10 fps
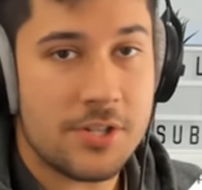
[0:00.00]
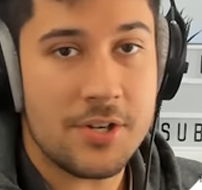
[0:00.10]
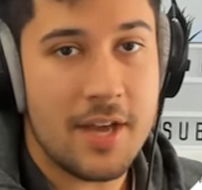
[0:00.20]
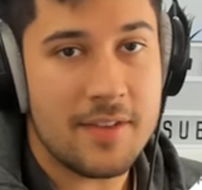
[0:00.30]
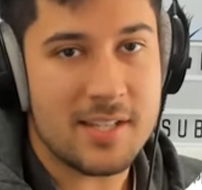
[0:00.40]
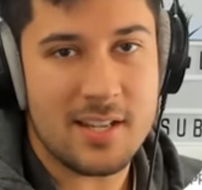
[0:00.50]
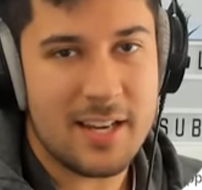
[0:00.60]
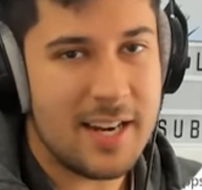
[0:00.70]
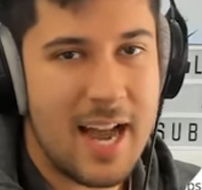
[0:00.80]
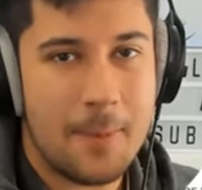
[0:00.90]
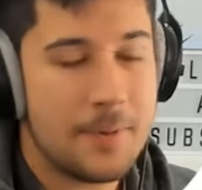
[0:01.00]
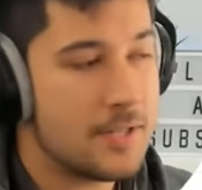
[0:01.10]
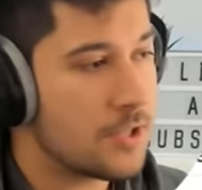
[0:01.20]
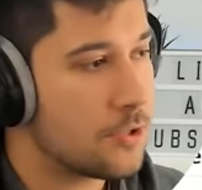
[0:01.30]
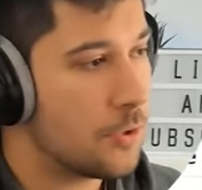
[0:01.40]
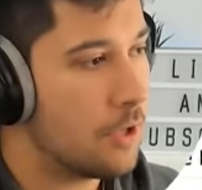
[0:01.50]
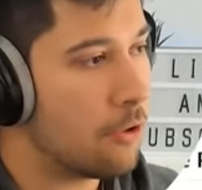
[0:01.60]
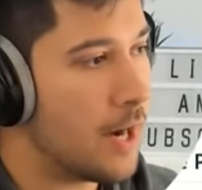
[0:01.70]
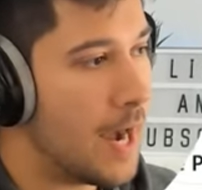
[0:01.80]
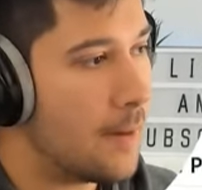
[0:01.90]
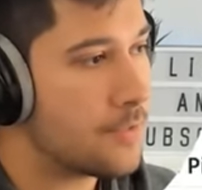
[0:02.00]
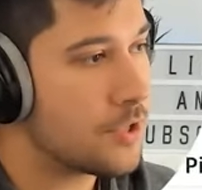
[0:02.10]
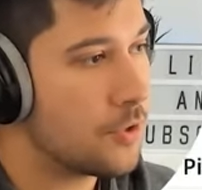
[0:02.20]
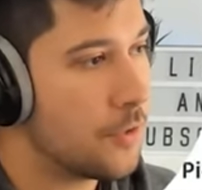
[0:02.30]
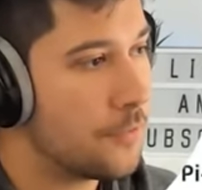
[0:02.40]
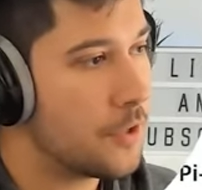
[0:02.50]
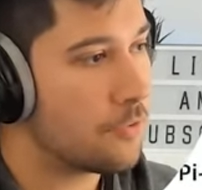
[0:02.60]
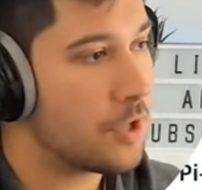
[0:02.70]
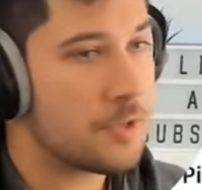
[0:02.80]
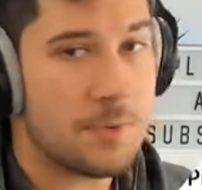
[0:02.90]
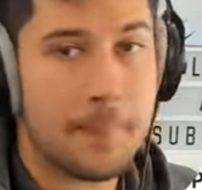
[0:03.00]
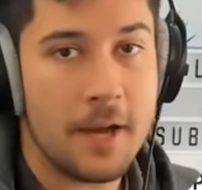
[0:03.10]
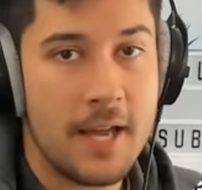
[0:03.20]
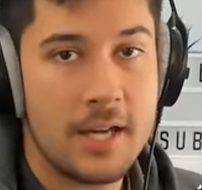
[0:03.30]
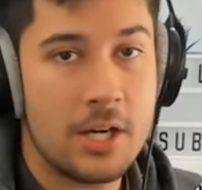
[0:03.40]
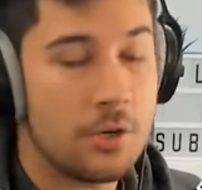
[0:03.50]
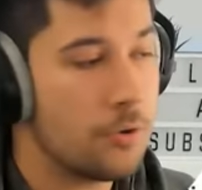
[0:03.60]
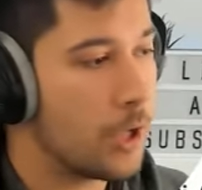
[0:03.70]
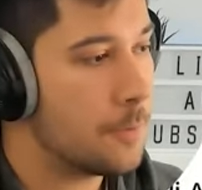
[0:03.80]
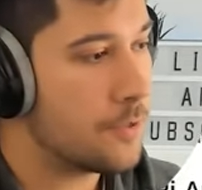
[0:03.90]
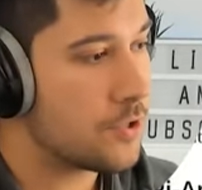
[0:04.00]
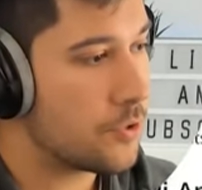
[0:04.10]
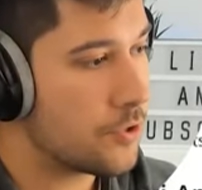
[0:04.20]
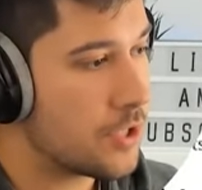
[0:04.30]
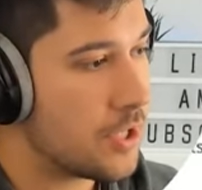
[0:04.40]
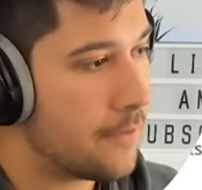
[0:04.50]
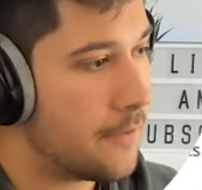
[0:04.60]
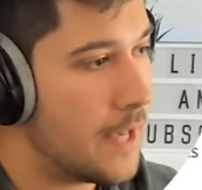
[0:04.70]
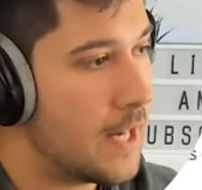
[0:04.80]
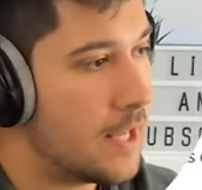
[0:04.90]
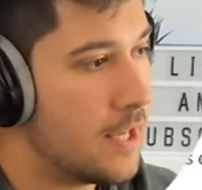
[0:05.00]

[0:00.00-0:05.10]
So yeah, this is like an app installer or an app store for your Raspberry Pi. All open source stuff in